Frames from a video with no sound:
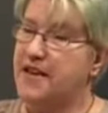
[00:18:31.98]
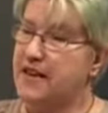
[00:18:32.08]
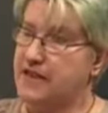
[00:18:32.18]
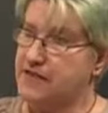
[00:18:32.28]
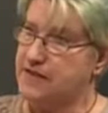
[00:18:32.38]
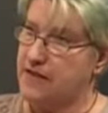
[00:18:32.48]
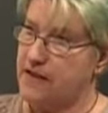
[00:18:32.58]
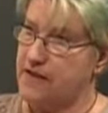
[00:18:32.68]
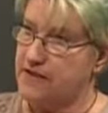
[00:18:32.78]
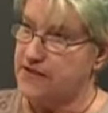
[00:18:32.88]
It's
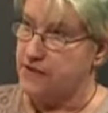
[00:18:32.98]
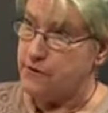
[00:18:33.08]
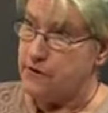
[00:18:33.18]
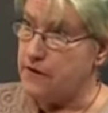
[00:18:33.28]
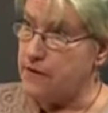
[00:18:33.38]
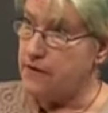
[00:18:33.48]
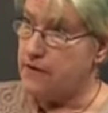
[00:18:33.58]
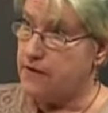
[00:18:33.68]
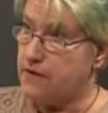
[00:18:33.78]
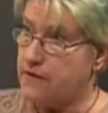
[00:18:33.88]
sterile
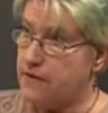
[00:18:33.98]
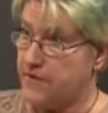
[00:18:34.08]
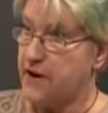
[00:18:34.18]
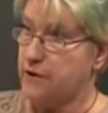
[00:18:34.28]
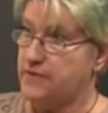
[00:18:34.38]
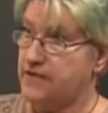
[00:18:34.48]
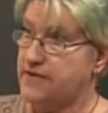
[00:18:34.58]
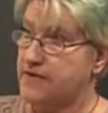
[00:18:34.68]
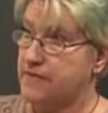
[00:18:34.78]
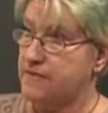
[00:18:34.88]

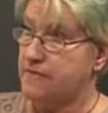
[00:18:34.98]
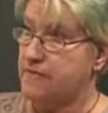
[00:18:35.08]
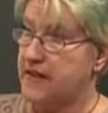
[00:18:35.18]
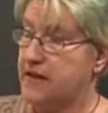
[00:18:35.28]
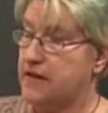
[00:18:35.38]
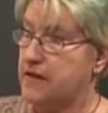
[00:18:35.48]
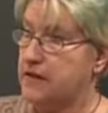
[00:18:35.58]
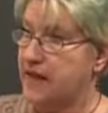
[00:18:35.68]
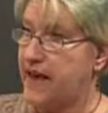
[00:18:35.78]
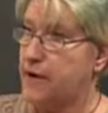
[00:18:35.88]
environments, like a
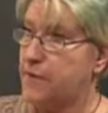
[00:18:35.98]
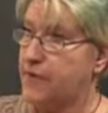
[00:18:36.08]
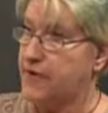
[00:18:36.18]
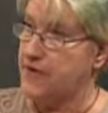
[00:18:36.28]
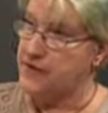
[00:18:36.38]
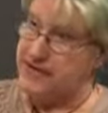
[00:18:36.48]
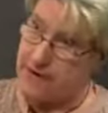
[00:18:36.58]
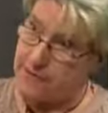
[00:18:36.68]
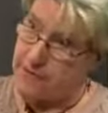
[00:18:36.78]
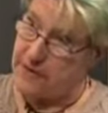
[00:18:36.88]
lab where things
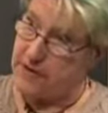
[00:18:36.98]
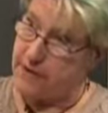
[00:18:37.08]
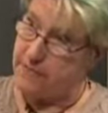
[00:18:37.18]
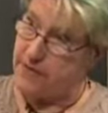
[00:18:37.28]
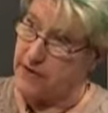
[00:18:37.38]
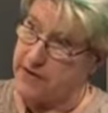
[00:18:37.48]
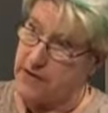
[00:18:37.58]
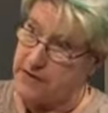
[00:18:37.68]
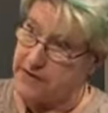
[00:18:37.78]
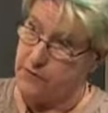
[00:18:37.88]
have to be kept, like a
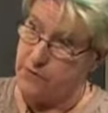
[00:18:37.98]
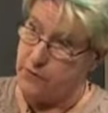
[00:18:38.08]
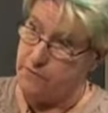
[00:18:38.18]
clean room